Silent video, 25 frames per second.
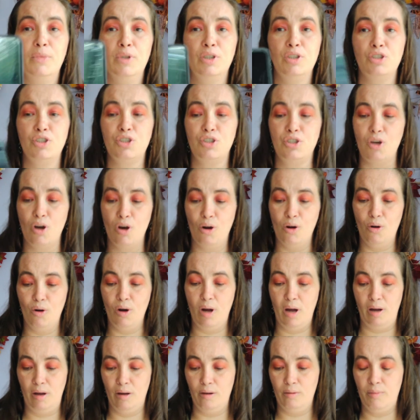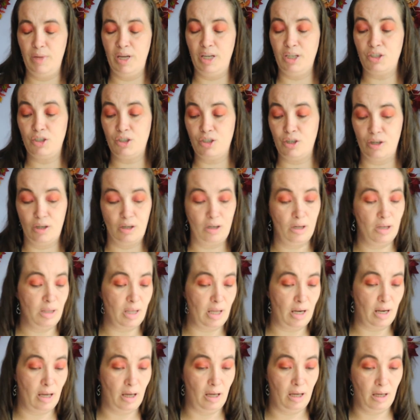So I'll make sure
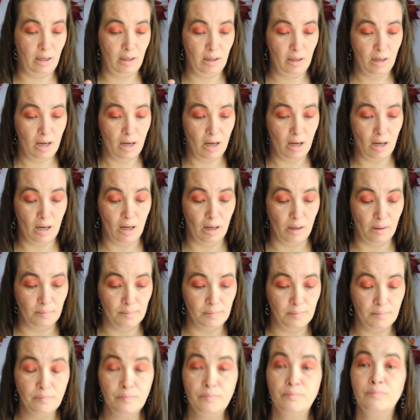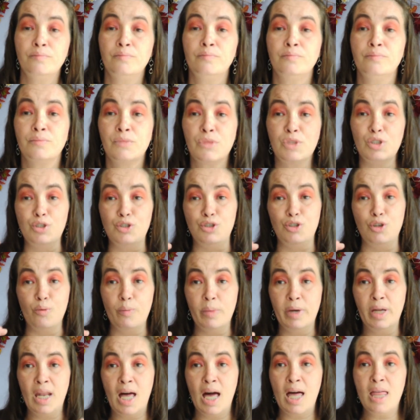that I zoom
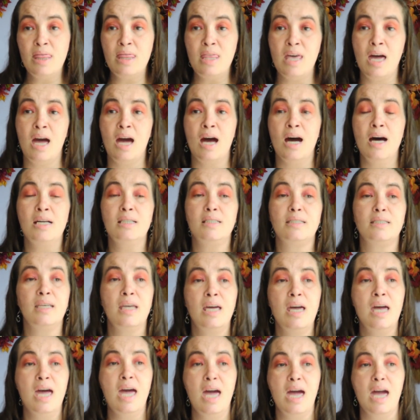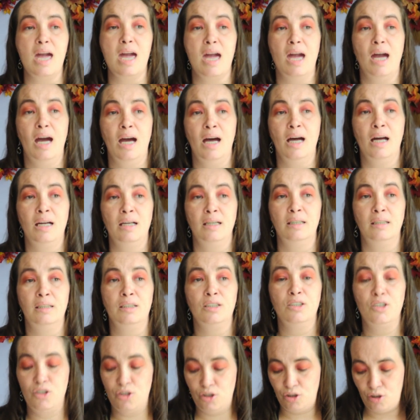in on that.
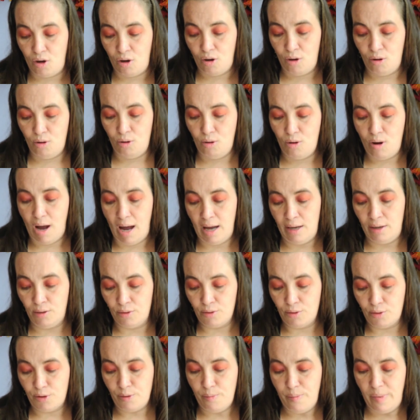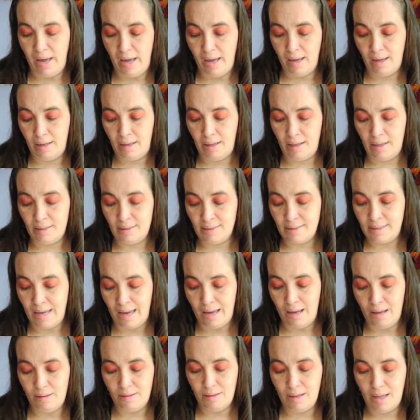And so I don't go to bed
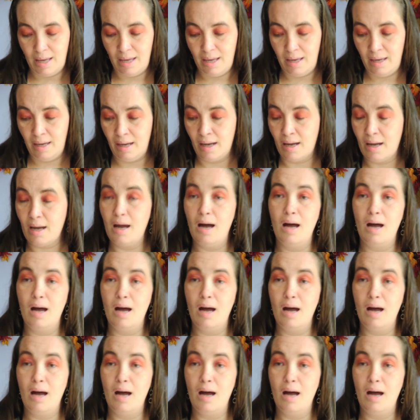until like